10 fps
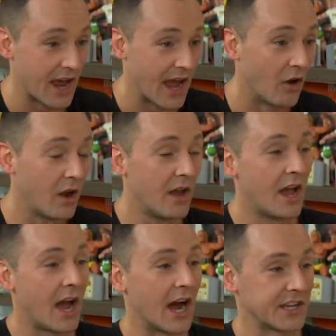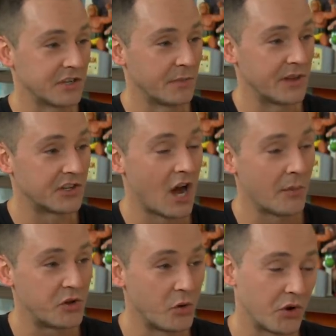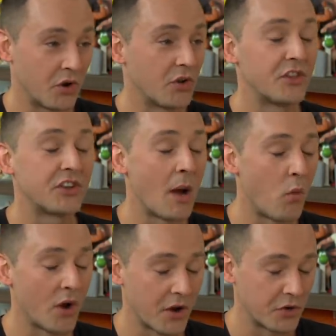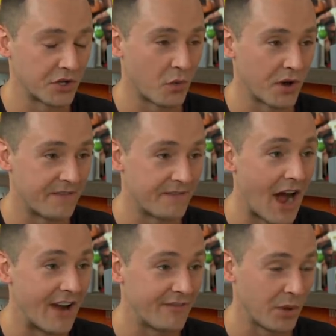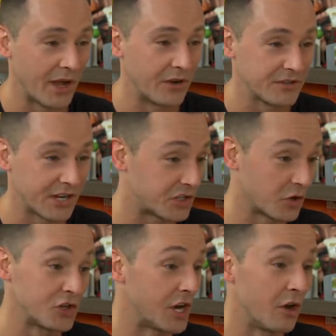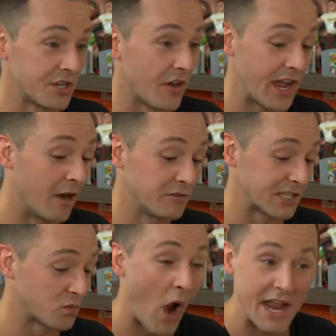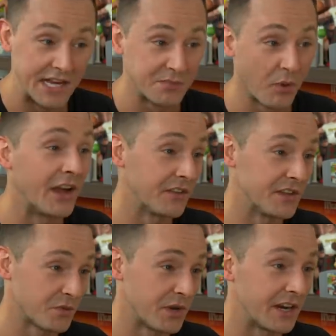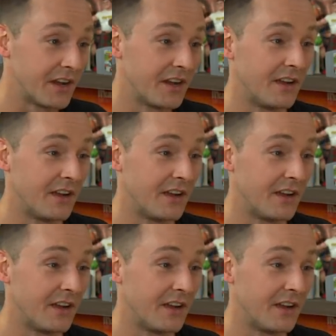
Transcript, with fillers: now because uh, it'll be the top two hundred, the top one hundred twenty-five players. Like Sergio's on the outs. That's why he's playing this week.